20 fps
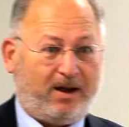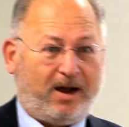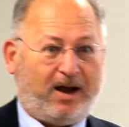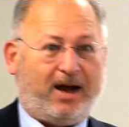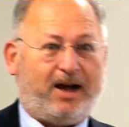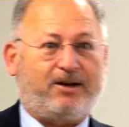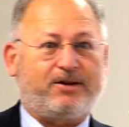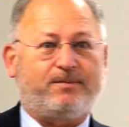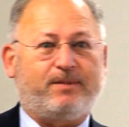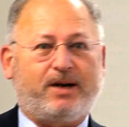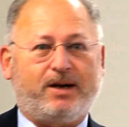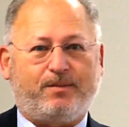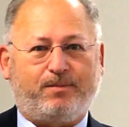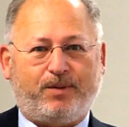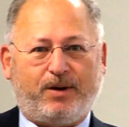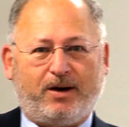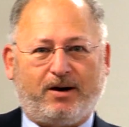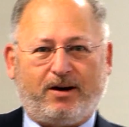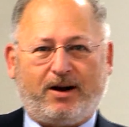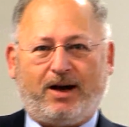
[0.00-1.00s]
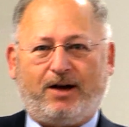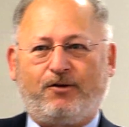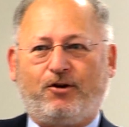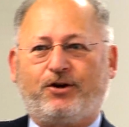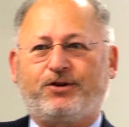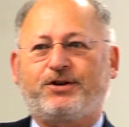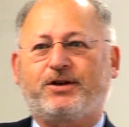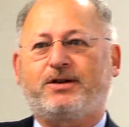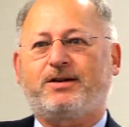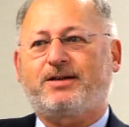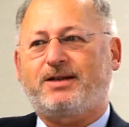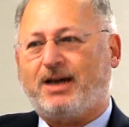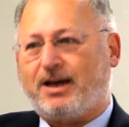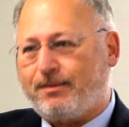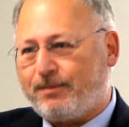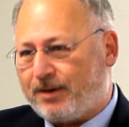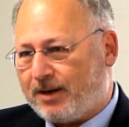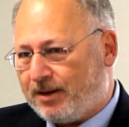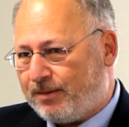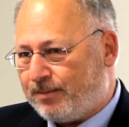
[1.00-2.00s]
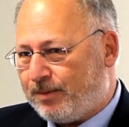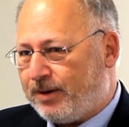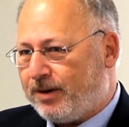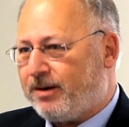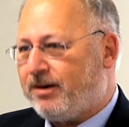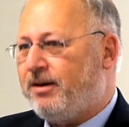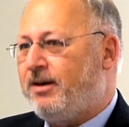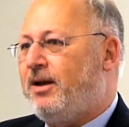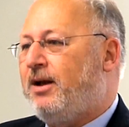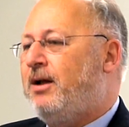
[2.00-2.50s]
how to make beer, how not to contaminate beer.